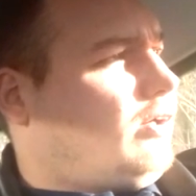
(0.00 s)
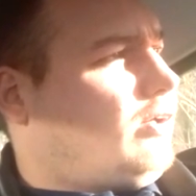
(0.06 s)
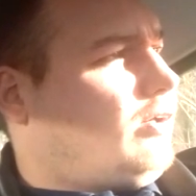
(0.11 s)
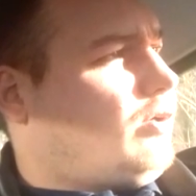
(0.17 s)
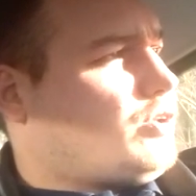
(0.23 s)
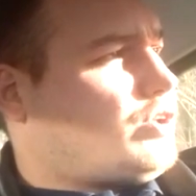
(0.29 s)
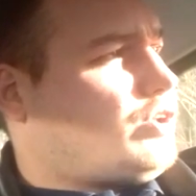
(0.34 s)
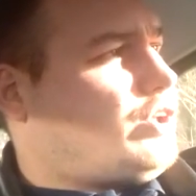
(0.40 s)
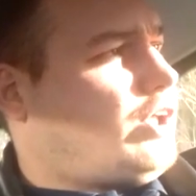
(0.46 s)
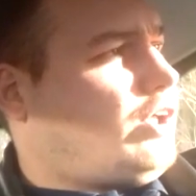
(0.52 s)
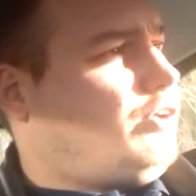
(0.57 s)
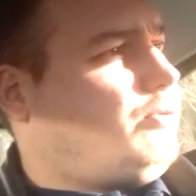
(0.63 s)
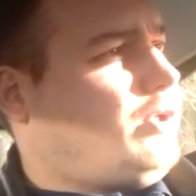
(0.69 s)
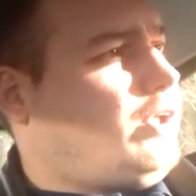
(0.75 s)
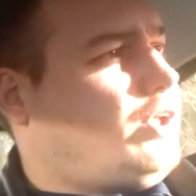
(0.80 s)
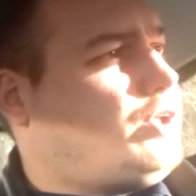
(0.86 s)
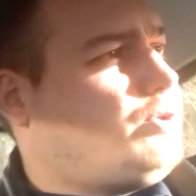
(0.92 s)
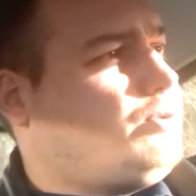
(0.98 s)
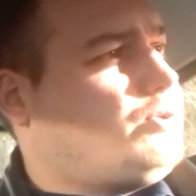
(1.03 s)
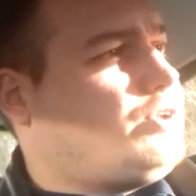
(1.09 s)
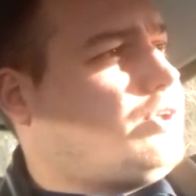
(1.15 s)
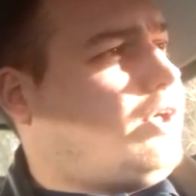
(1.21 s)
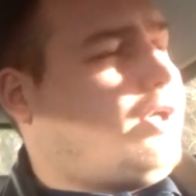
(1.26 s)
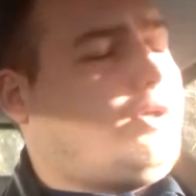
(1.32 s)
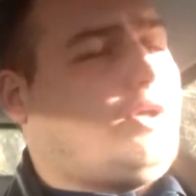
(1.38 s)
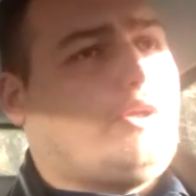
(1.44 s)
Those are genuine issues.
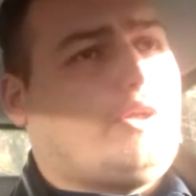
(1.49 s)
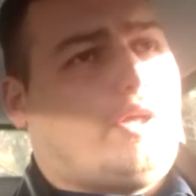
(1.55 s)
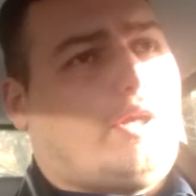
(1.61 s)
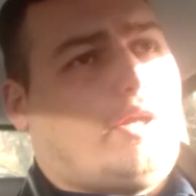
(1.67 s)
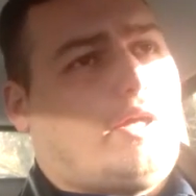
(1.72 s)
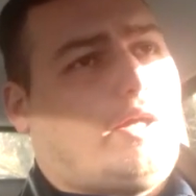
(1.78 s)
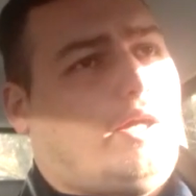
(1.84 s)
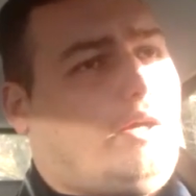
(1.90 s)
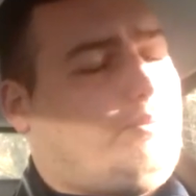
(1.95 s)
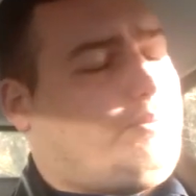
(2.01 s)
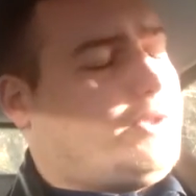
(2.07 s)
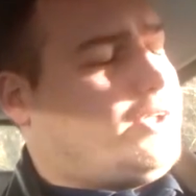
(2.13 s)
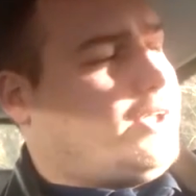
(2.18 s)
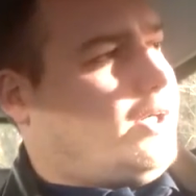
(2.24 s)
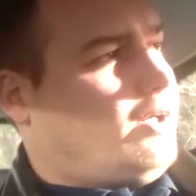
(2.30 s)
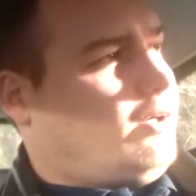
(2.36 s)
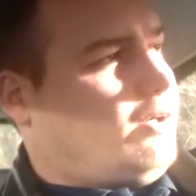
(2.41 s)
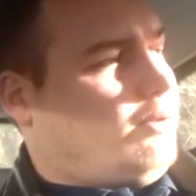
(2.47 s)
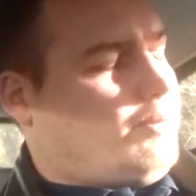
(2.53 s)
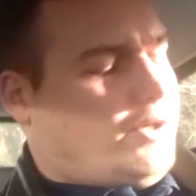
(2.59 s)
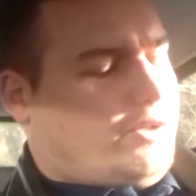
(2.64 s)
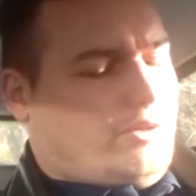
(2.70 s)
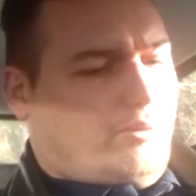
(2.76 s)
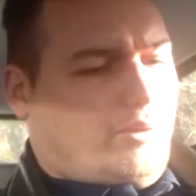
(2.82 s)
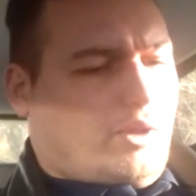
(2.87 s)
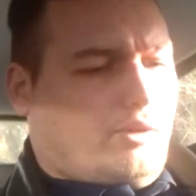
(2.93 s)
Not that I care particularly about
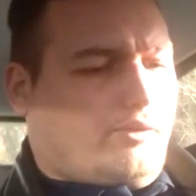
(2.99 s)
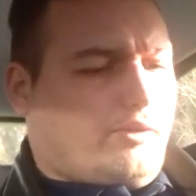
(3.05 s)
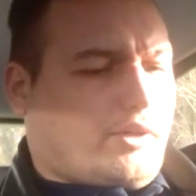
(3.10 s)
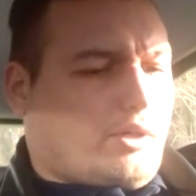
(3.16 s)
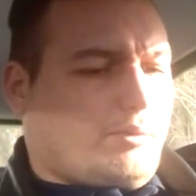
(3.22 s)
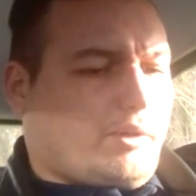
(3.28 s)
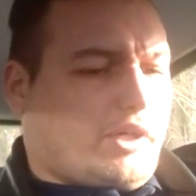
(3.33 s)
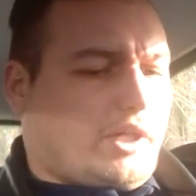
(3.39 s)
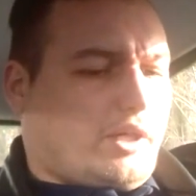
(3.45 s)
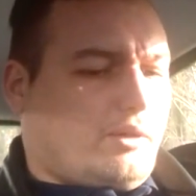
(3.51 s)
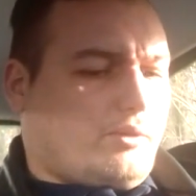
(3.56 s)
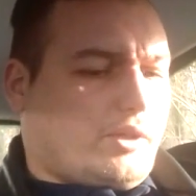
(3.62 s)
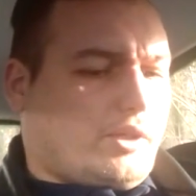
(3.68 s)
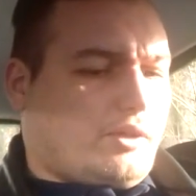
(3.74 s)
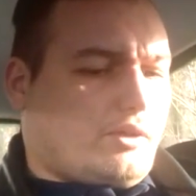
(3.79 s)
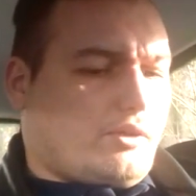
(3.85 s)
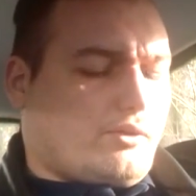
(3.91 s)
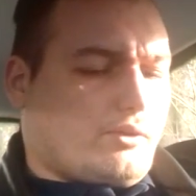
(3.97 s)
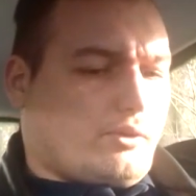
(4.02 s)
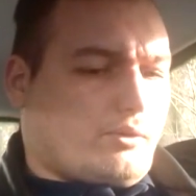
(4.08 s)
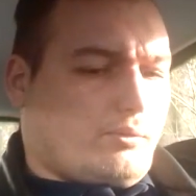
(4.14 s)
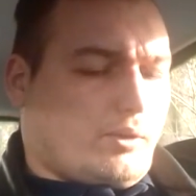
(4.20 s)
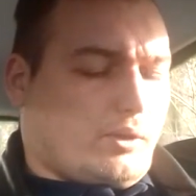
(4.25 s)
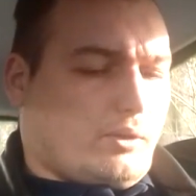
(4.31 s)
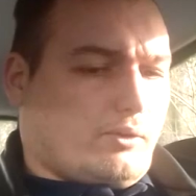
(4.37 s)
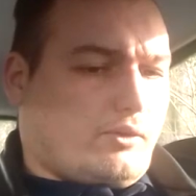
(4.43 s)
the welfare about anyone in the third
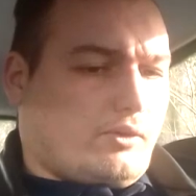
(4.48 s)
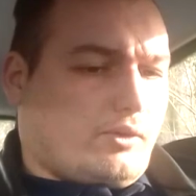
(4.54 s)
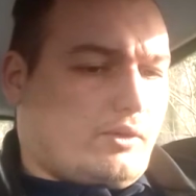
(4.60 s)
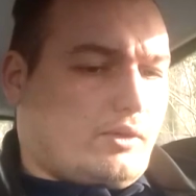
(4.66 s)
world,